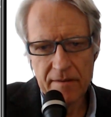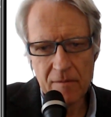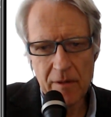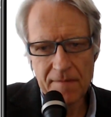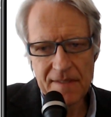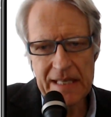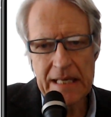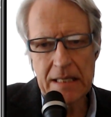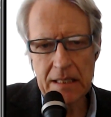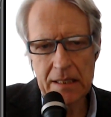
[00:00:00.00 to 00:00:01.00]
So we've
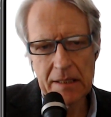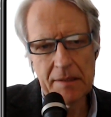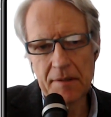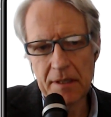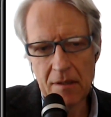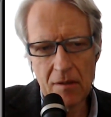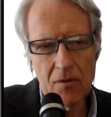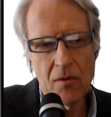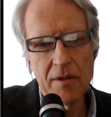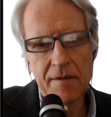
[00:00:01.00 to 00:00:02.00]
seen, a
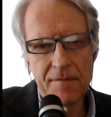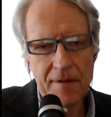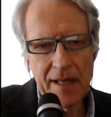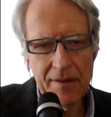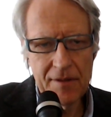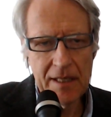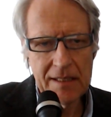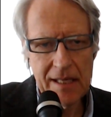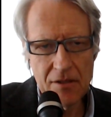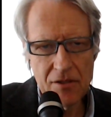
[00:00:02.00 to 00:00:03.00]
lot of
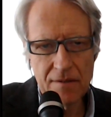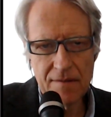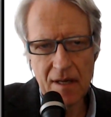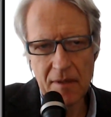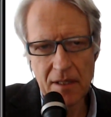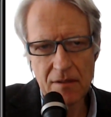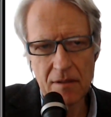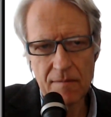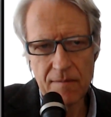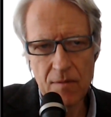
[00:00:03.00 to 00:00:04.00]
ethnic tensions coming
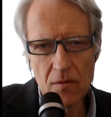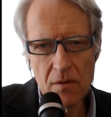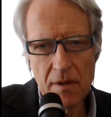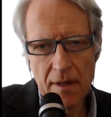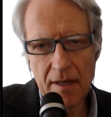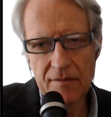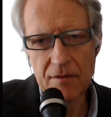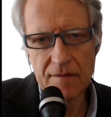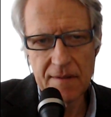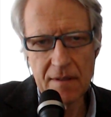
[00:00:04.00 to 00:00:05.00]
to the fore
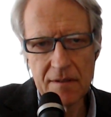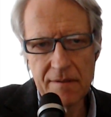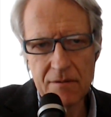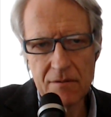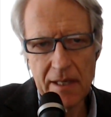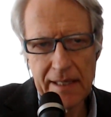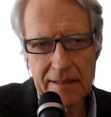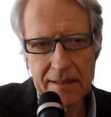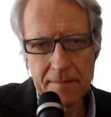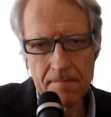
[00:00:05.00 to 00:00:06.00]
as a result of the
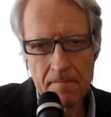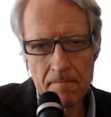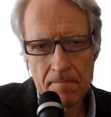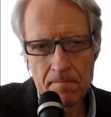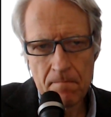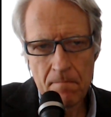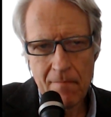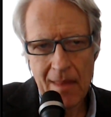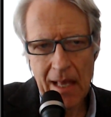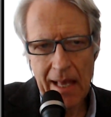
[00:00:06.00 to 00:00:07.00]
riots.
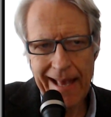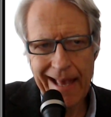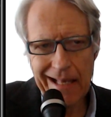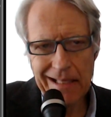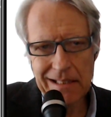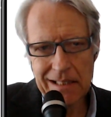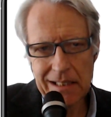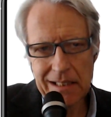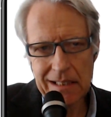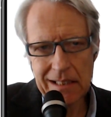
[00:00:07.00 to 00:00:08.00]
And
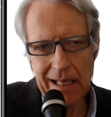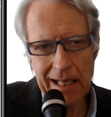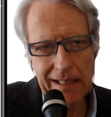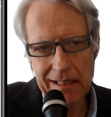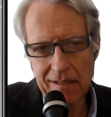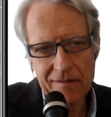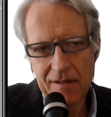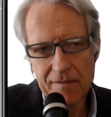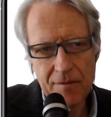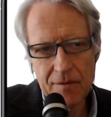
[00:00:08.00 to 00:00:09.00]

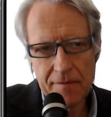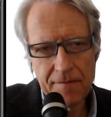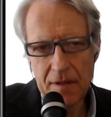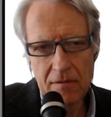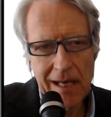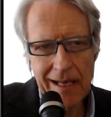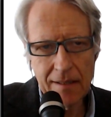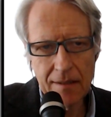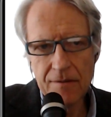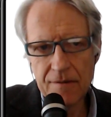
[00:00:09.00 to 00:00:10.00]
yes, and for a few
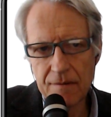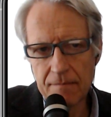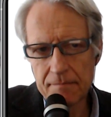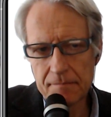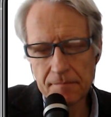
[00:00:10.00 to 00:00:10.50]
days,